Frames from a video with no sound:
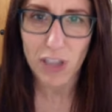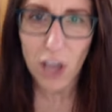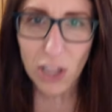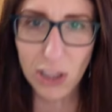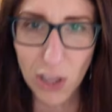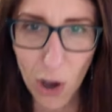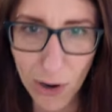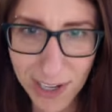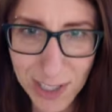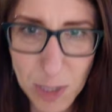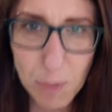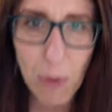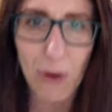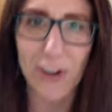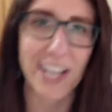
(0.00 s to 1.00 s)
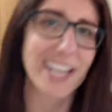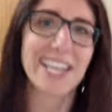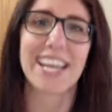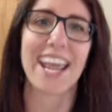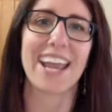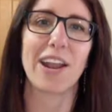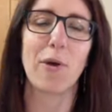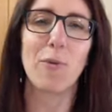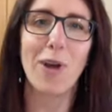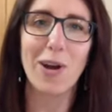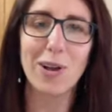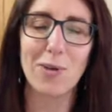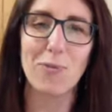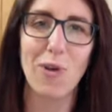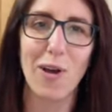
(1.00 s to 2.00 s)
Logansport, Indiana.
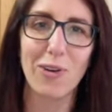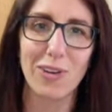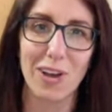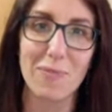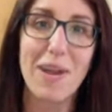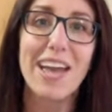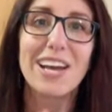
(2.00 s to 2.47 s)
Welcome, welcome.